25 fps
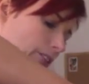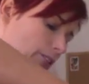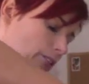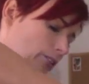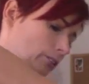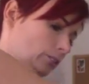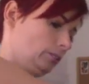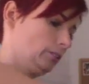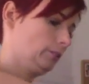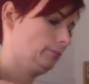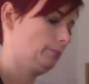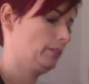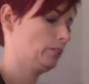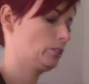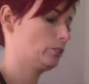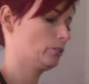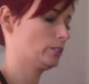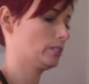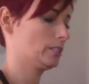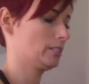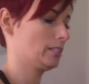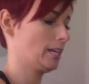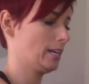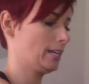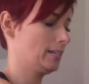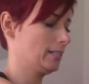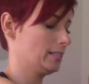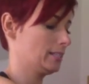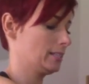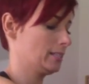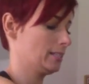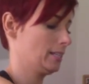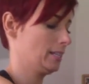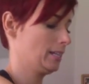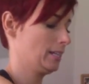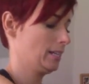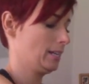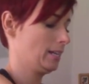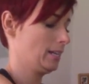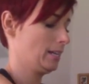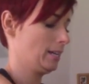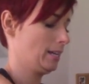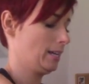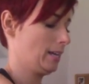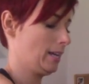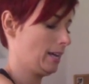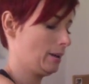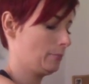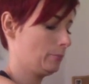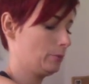Oh, make sure it's tight.
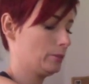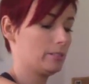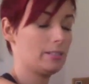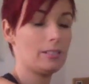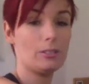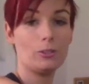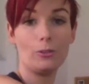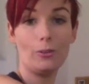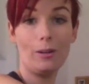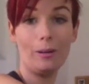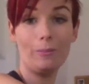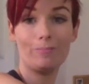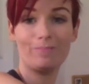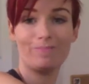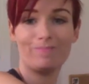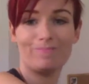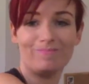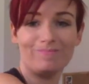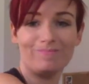And we'll zizzer up.